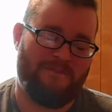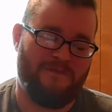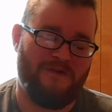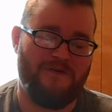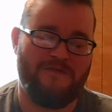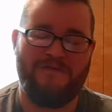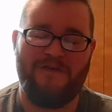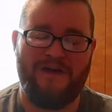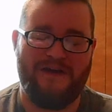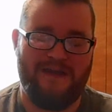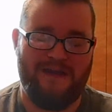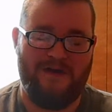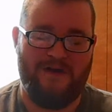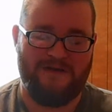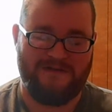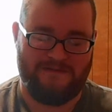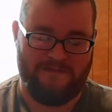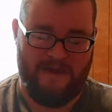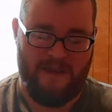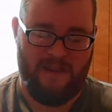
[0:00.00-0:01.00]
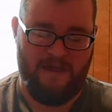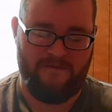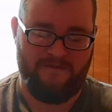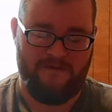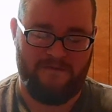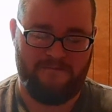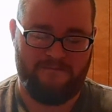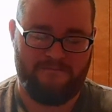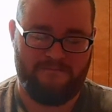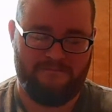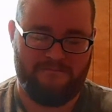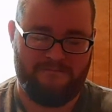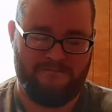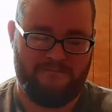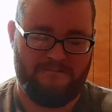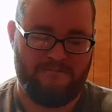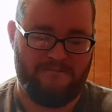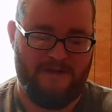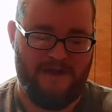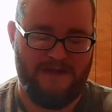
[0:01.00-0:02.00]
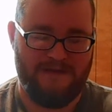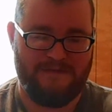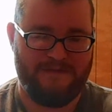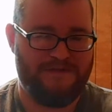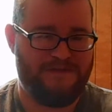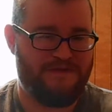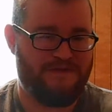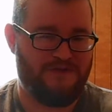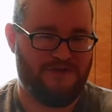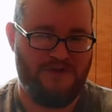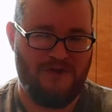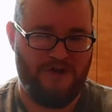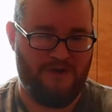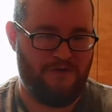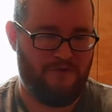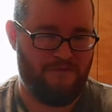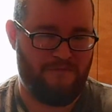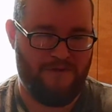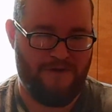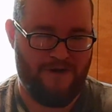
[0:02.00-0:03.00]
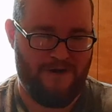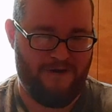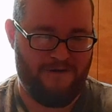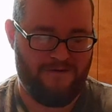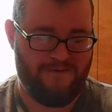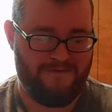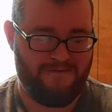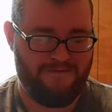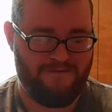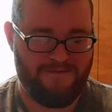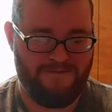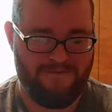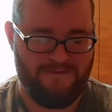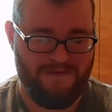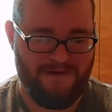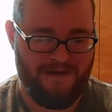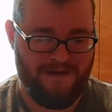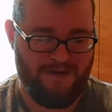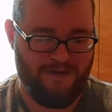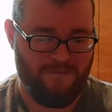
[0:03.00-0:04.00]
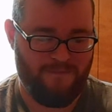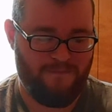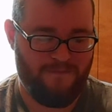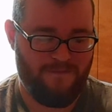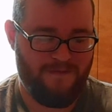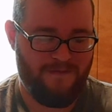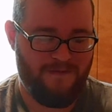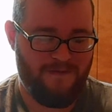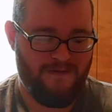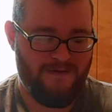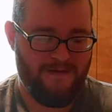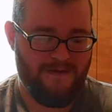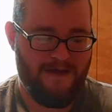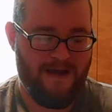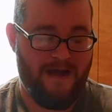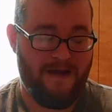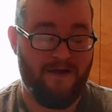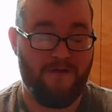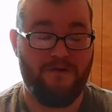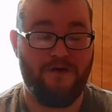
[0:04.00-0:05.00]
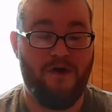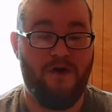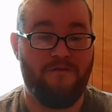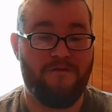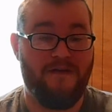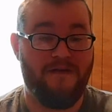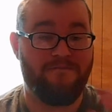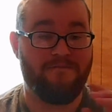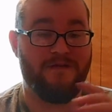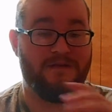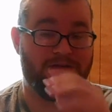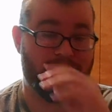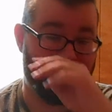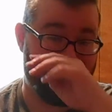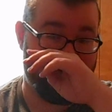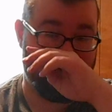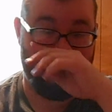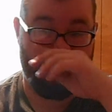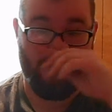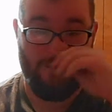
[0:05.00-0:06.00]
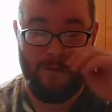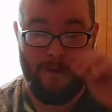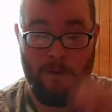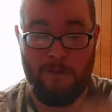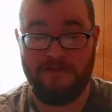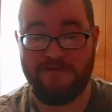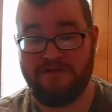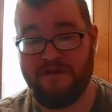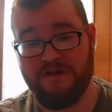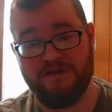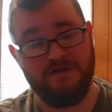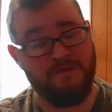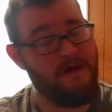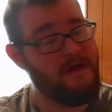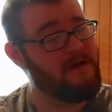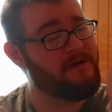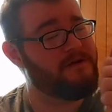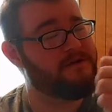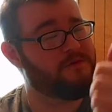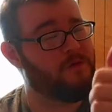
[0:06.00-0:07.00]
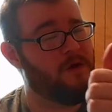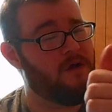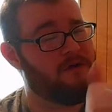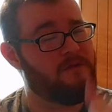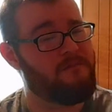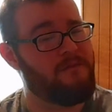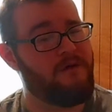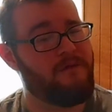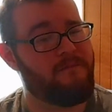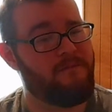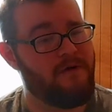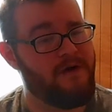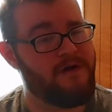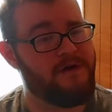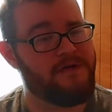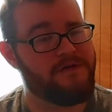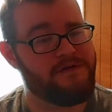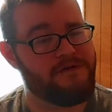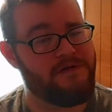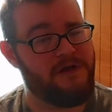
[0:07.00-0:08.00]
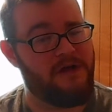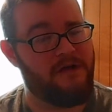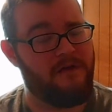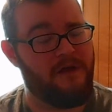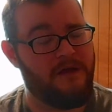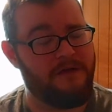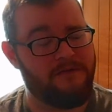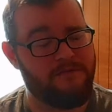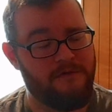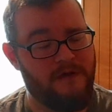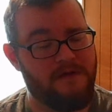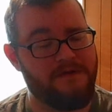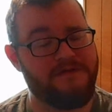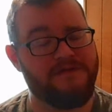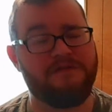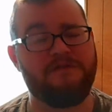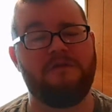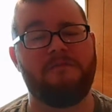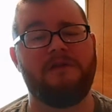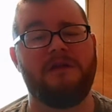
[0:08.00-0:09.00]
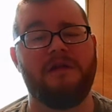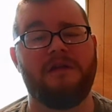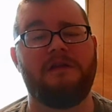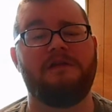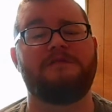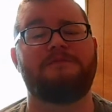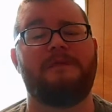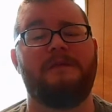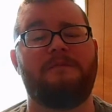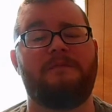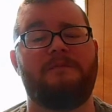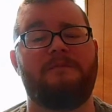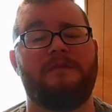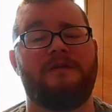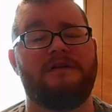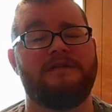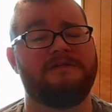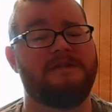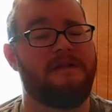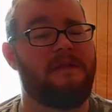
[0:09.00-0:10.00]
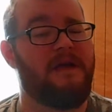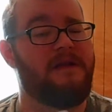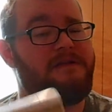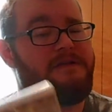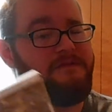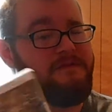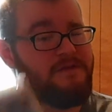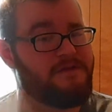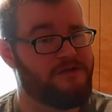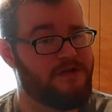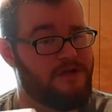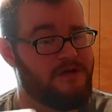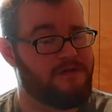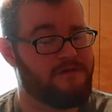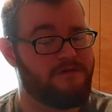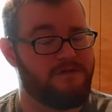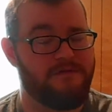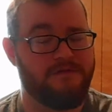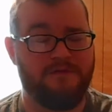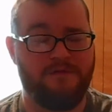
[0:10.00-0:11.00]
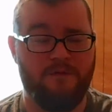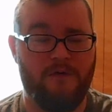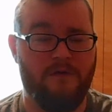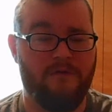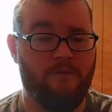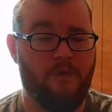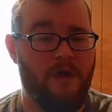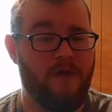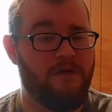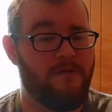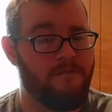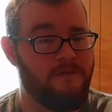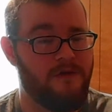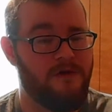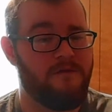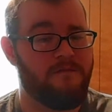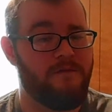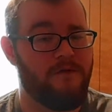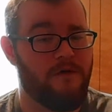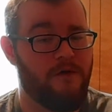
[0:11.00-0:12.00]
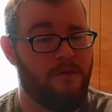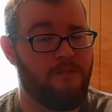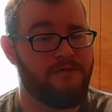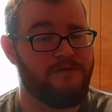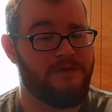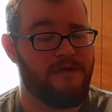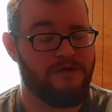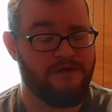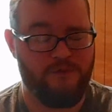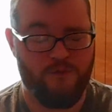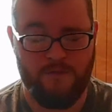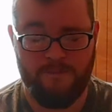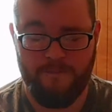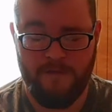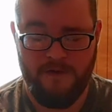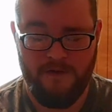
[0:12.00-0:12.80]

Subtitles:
You're fucking awesome. I love you. My snuggle bear. Anyhow, I don't know if I've mentioned this before. Homosexuality is welcome on Brett Hicks' channel. I do not discriminate against people because they like different genitals. You are welcome here if you're homosexual.